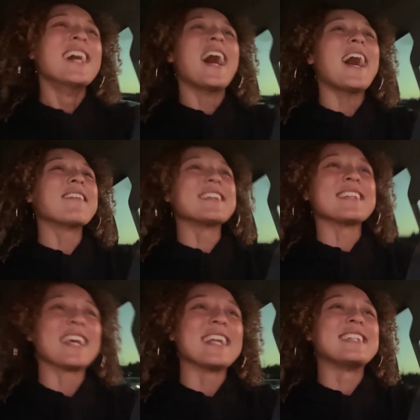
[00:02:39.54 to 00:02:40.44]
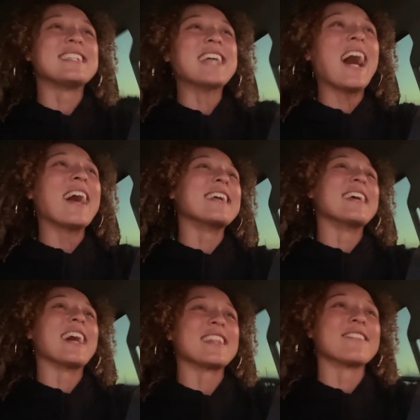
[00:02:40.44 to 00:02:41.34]
I was just like
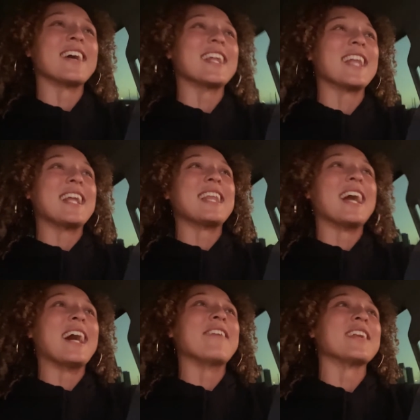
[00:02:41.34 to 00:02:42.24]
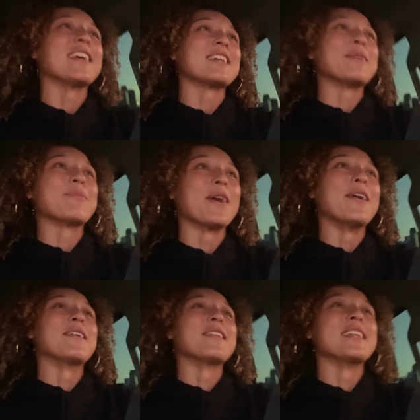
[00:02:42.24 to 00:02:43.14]
dying at the red light laughing I was like
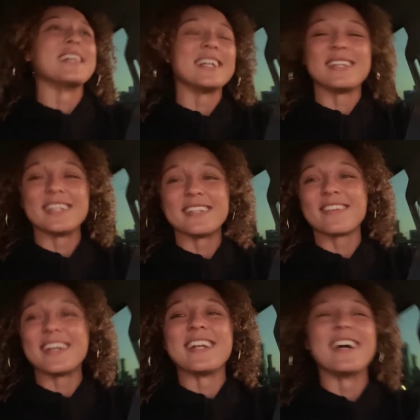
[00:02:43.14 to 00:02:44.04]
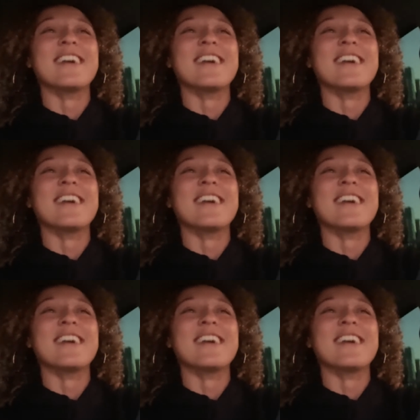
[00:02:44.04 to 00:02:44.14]
bro look at this right now